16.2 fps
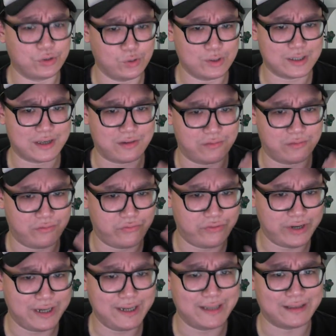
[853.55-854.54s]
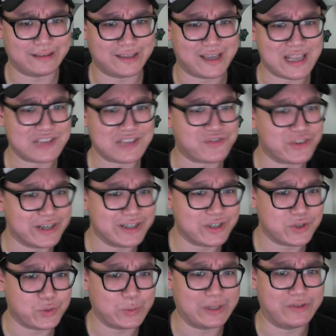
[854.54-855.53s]
those are really intense, really
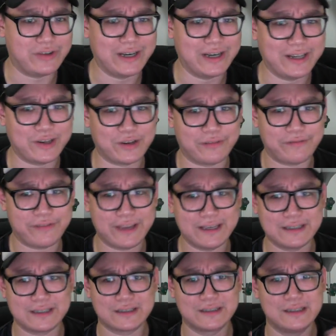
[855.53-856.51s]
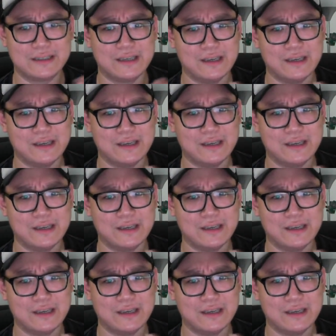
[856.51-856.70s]
sweet, really in your face.